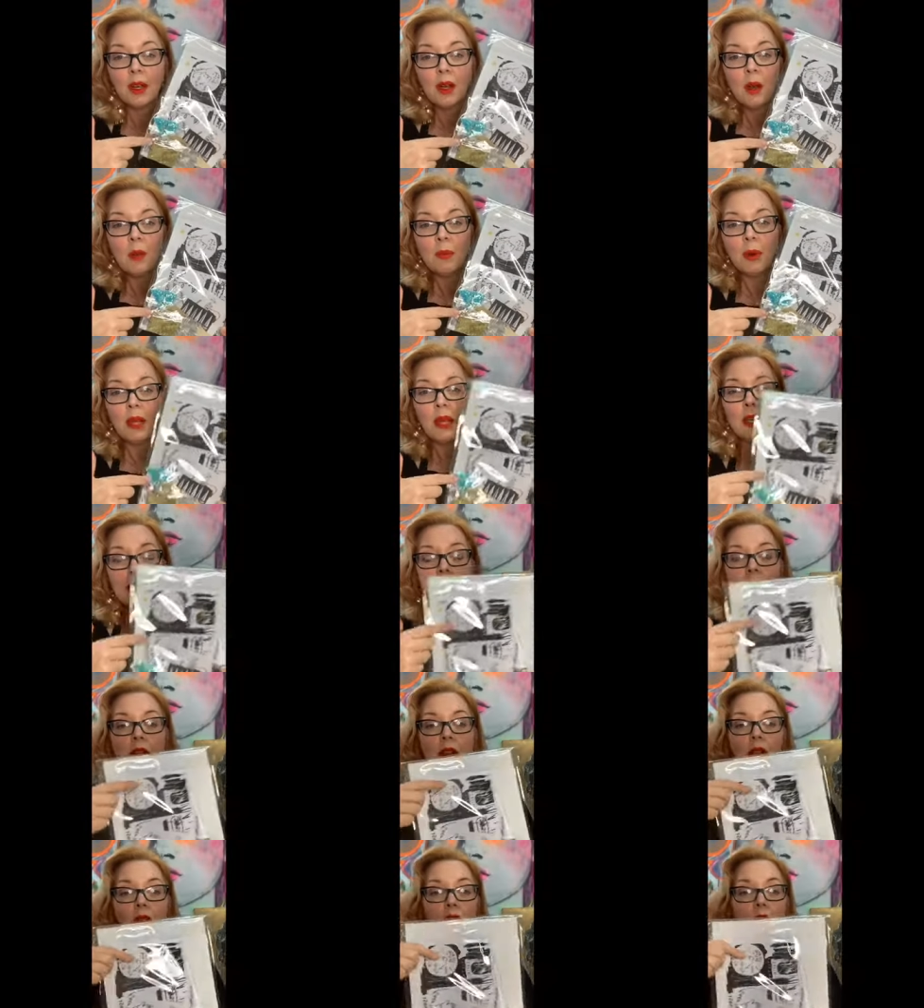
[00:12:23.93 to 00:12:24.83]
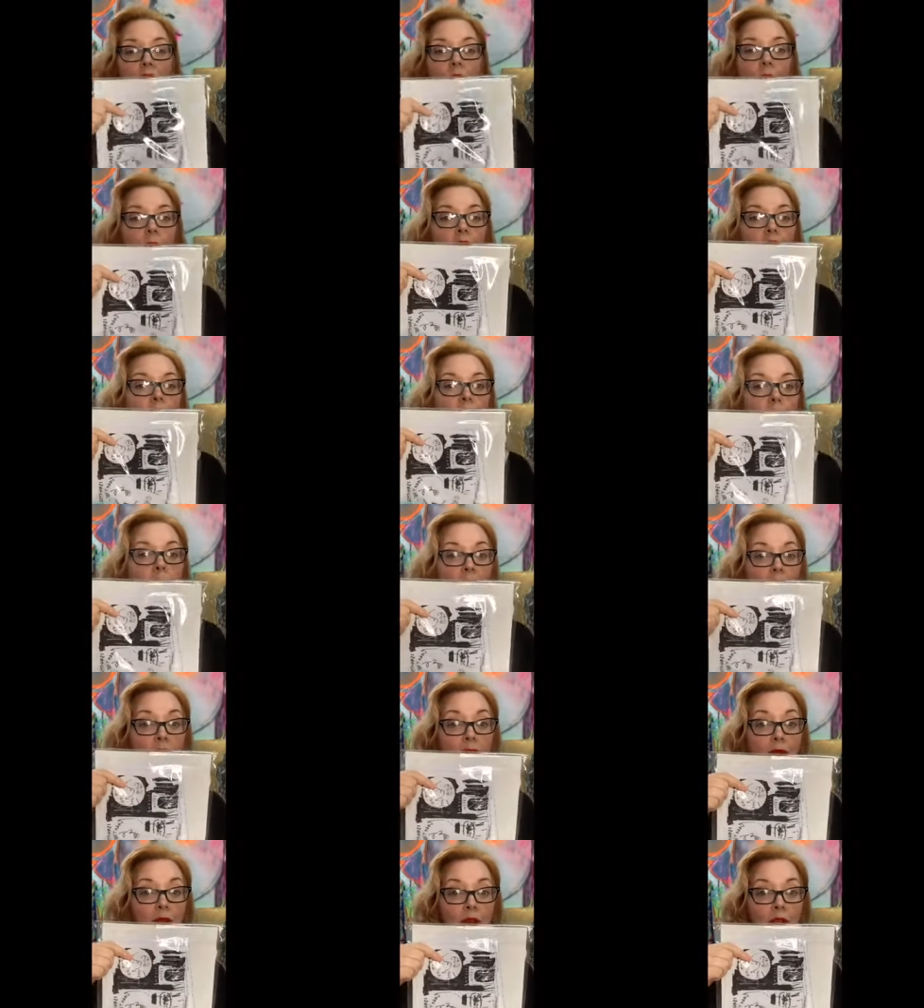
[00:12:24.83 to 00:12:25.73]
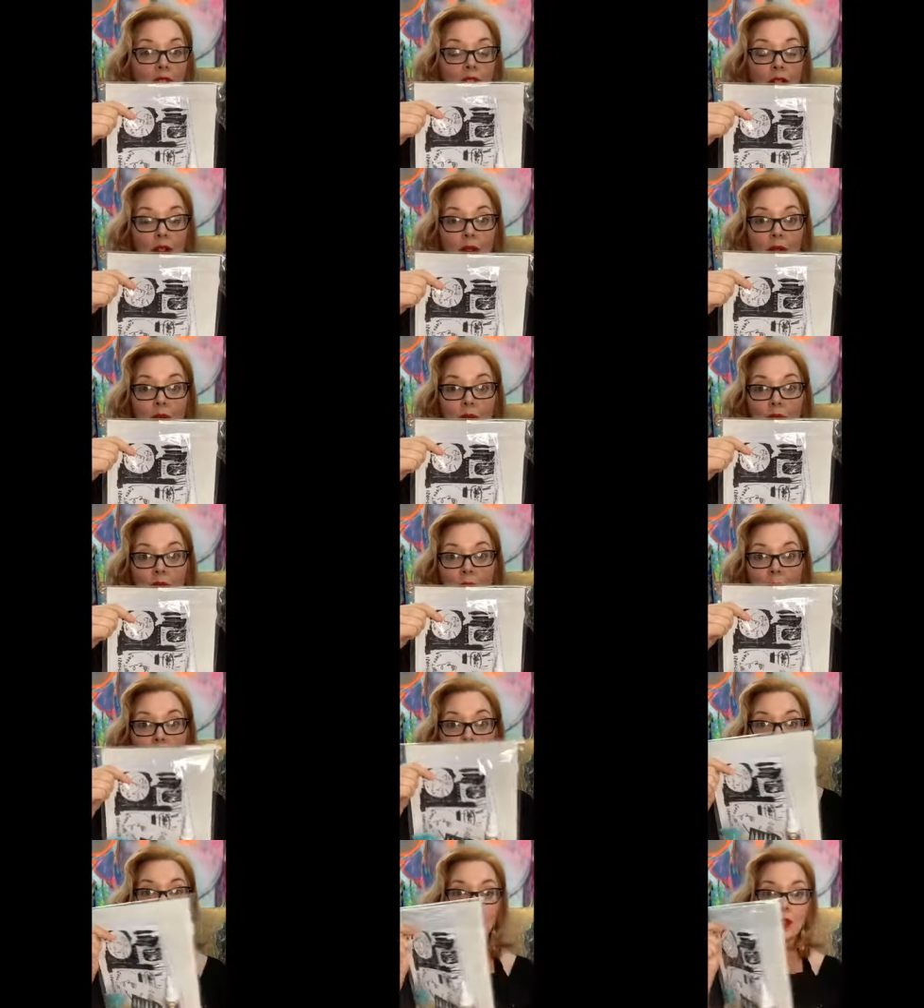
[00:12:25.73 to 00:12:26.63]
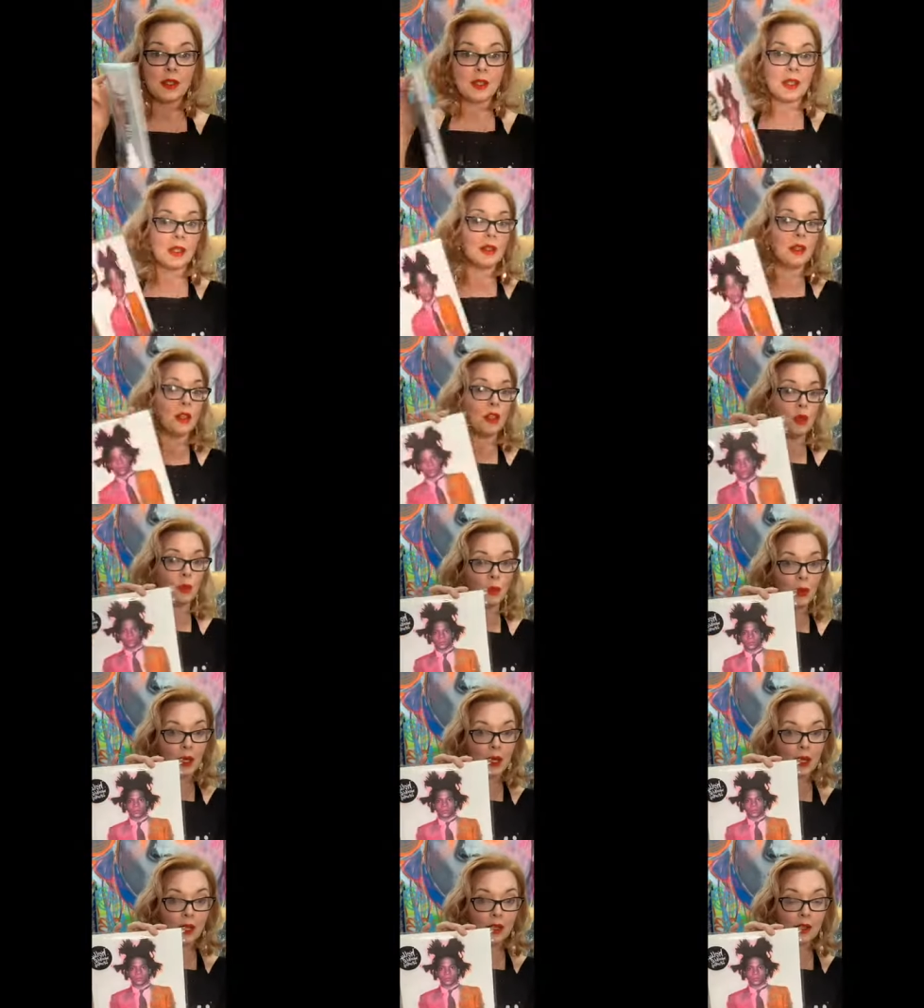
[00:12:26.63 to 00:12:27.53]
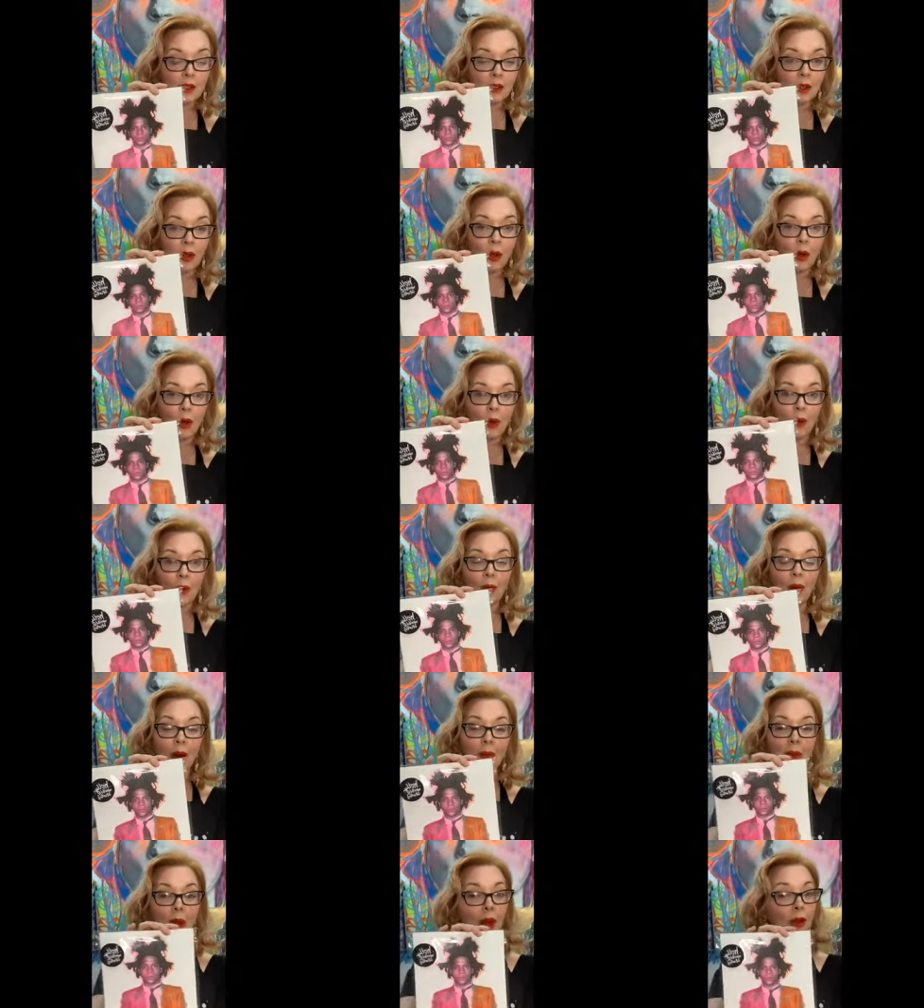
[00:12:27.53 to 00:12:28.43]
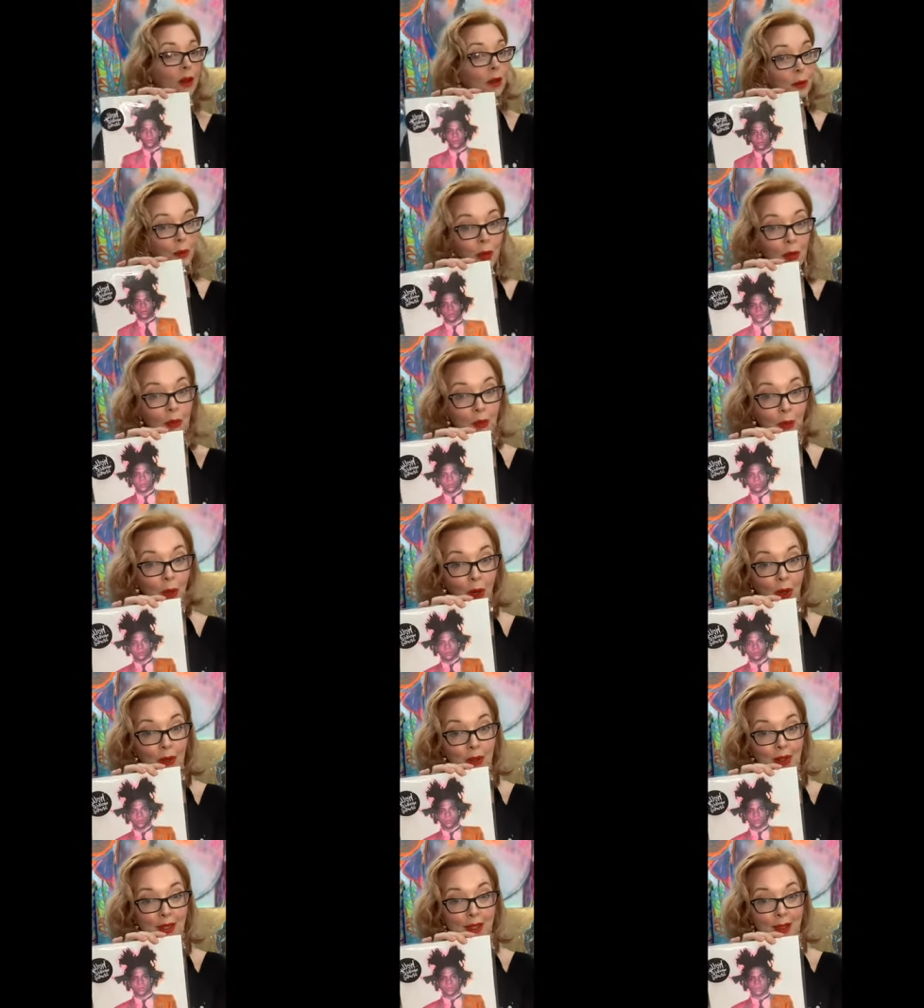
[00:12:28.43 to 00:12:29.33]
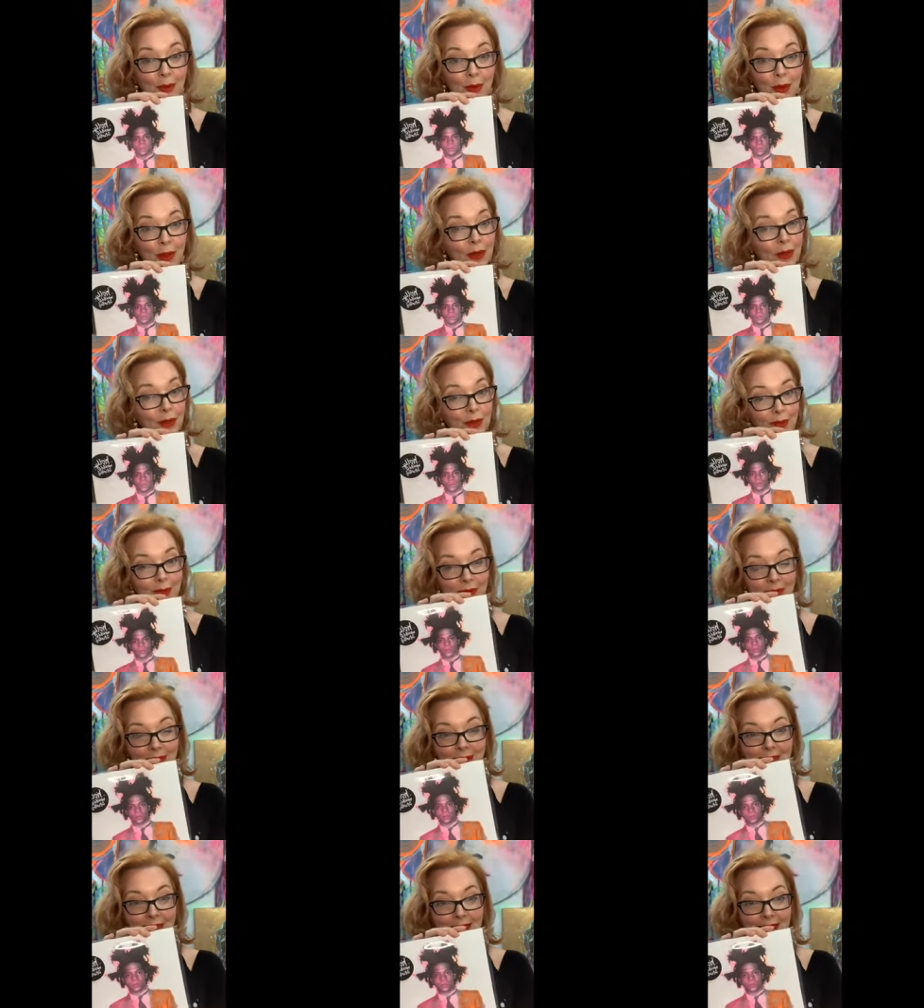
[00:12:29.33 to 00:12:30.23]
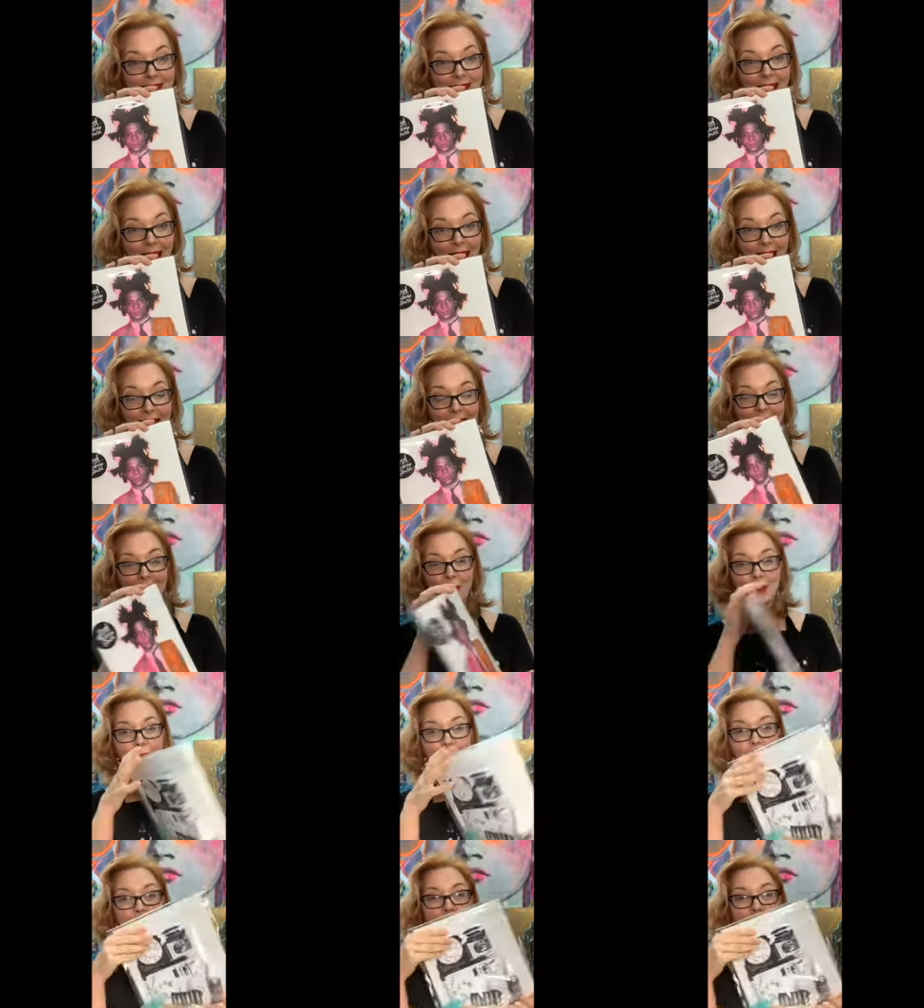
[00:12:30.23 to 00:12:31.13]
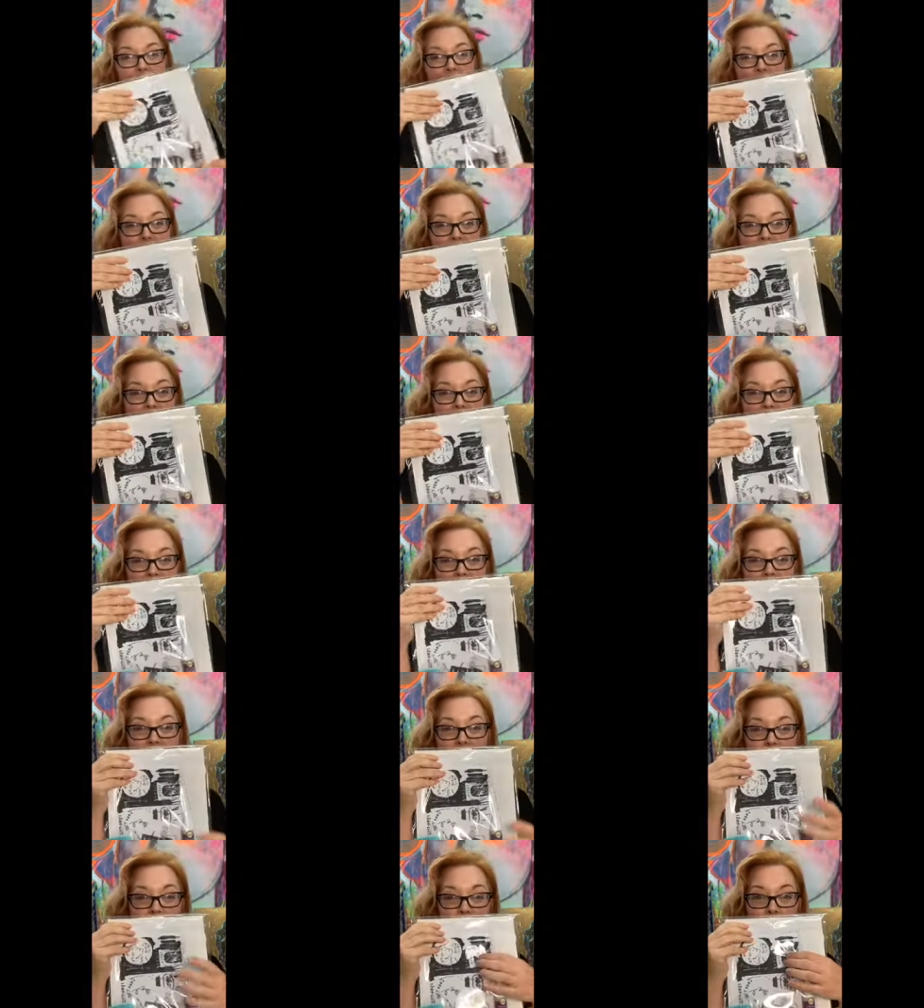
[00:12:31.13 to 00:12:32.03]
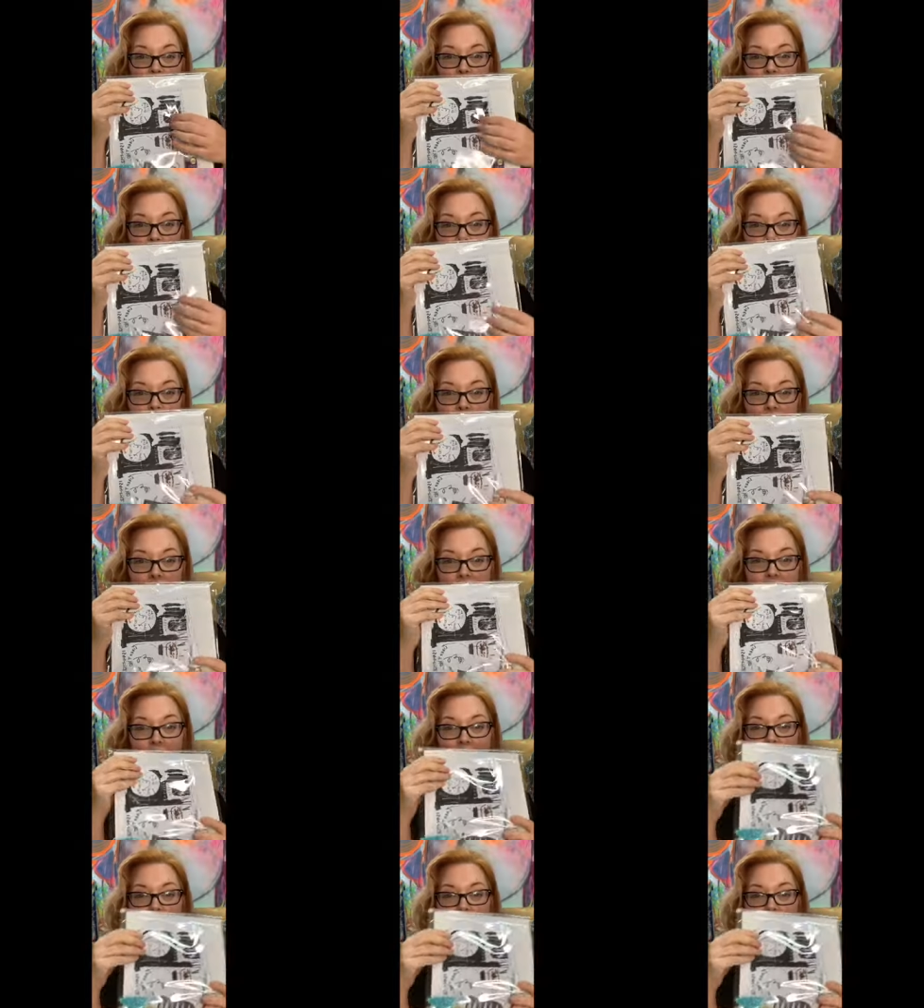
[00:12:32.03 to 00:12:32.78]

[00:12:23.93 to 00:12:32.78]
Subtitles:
but it's always specific to the person that you pick. So I'm not going to put bows in with this guy. I'm going to put in his artwork and